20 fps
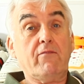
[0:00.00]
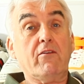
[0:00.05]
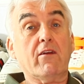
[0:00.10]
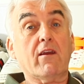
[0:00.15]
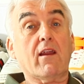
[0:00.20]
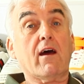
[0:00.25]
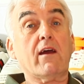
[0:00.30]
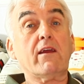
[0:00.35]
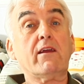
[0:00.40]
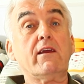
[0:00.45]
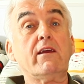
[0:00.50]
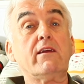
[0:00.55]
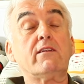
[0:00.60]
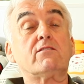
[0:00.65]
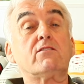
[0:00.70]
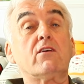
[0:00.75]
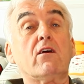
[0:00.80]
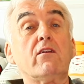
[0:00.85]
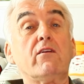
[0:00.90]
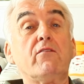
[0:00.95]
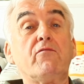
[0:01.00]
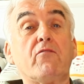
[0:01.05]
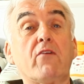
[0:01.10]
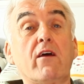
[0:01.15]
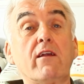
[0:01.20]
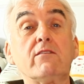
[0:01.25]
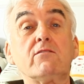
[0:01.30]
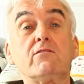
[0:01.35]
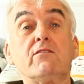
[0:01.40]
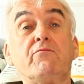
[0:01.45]
you like it, tell your
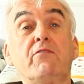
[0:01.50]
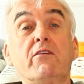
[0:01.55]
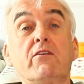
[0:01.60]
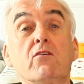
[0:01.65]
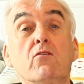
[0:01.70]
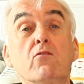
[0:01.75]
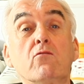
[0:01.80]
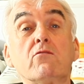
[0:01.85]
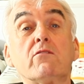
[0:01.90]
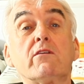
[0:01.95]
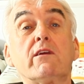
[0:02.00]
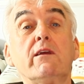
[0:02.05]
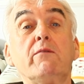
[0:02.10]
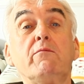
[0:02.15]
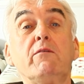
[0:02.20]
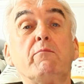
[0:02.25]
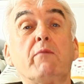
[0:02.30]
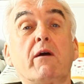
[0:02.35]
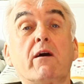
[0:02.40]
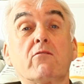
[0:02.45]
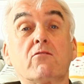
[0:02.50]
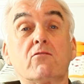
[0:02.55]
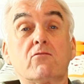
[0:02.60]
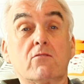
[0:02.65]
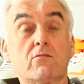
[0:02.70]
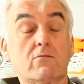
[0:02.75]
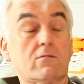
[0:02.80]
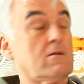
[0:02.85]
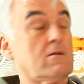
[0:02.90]
friends. If you don't, keep your mouth shut.